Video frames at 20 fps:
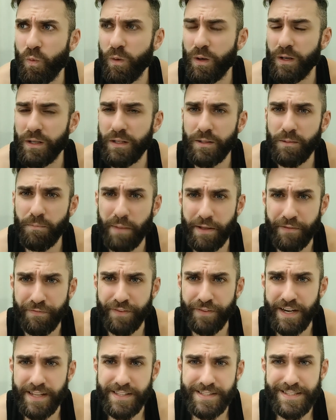my
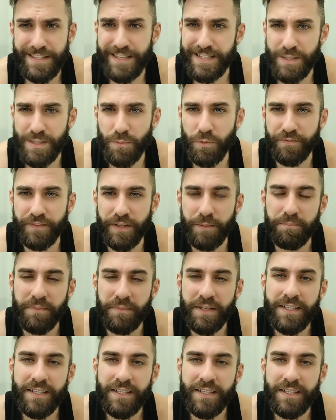friends, like some of them,